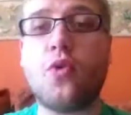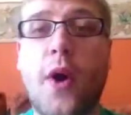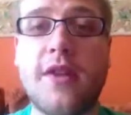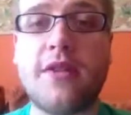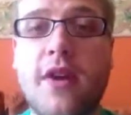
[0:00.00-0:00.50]

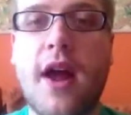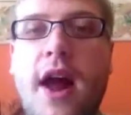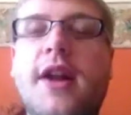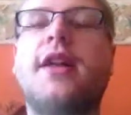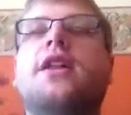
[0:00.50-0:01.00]
white,
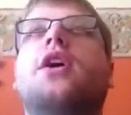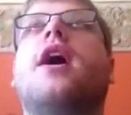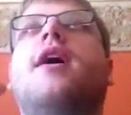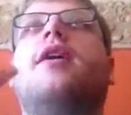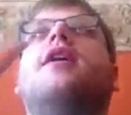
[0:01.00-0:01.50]
and
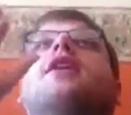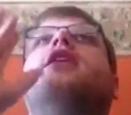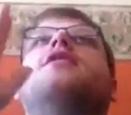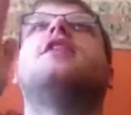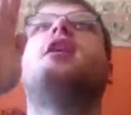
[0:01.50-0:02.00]

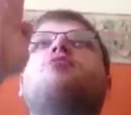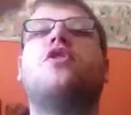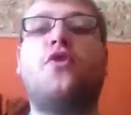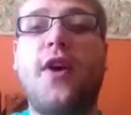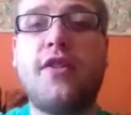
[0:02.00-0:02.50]
the camera
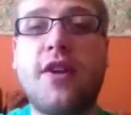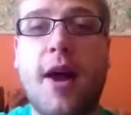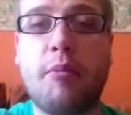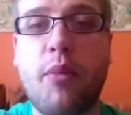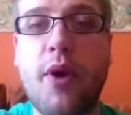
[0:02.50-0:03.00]
is facing
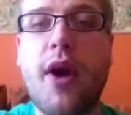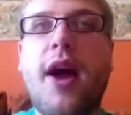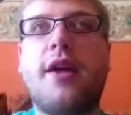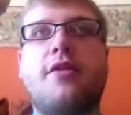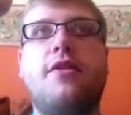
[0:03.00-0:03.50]
up
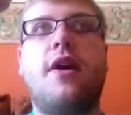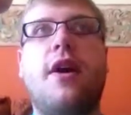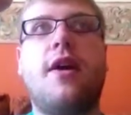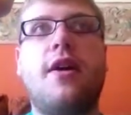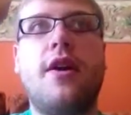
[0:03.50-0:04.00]
at
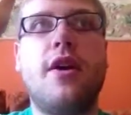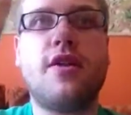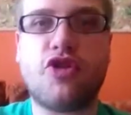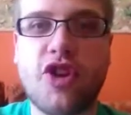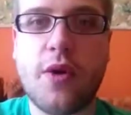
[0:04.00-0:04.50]
the
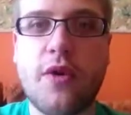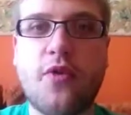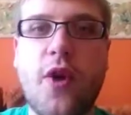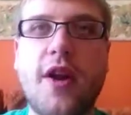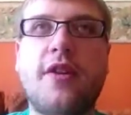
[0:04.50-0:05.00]
sheriff's
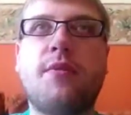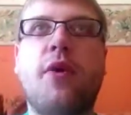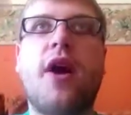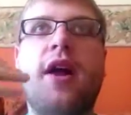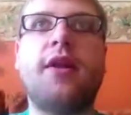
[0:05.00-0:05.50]
friend,
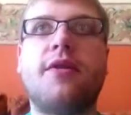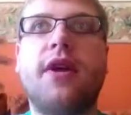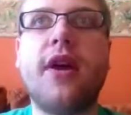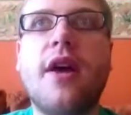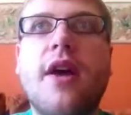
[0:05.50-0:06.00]
and
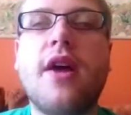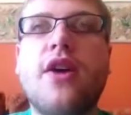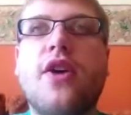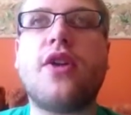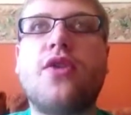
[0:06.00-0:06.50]

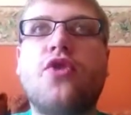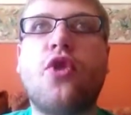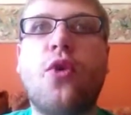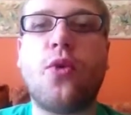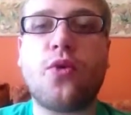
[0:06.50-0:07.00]

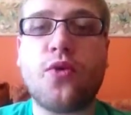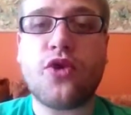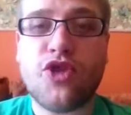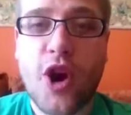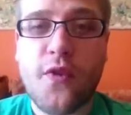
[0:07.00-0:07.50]
so the
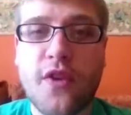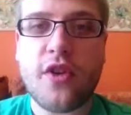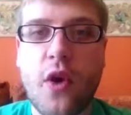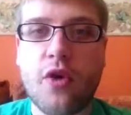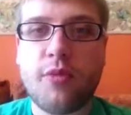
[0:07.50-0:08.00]
sheriff is in
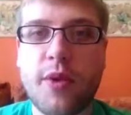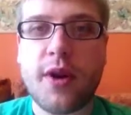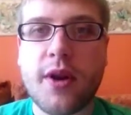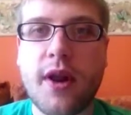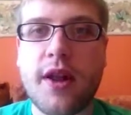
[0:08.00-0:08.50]

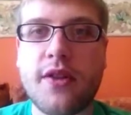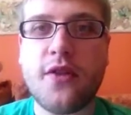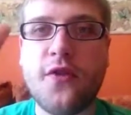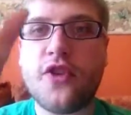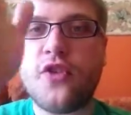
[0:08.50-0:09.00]
hospital, and
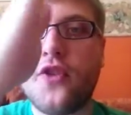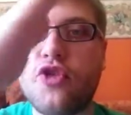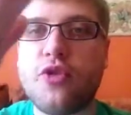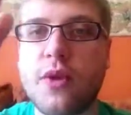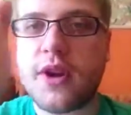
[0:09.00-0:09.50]
the
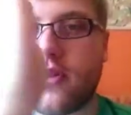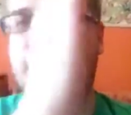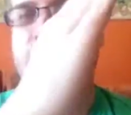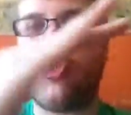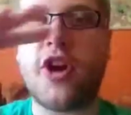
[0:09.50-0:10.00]
visual is
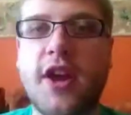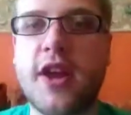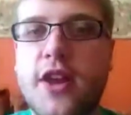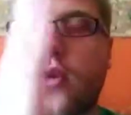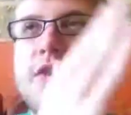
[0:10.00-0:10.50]

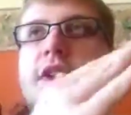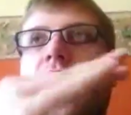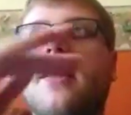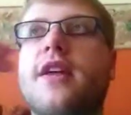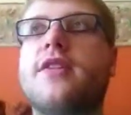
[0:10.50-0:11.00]
shaky. You can
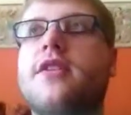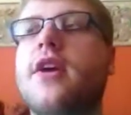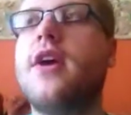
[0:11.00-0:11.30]
tell that